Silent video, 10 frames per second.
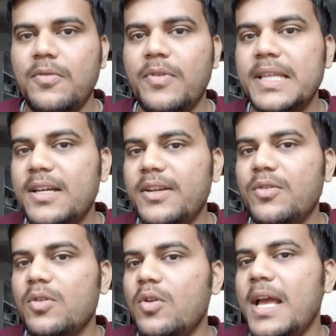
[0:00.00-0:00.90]
whether
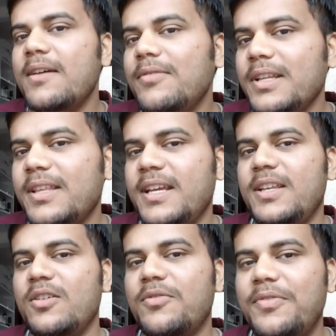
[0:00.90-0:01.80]
you know everything
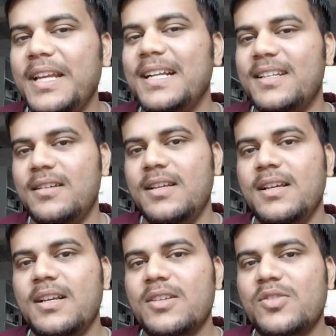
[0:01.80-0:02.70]
in your field.
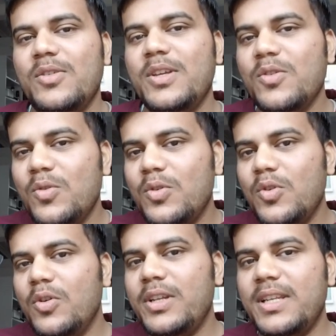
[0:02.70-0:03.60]
So you
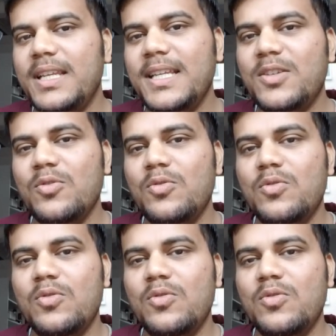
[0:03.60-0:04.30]
don't need to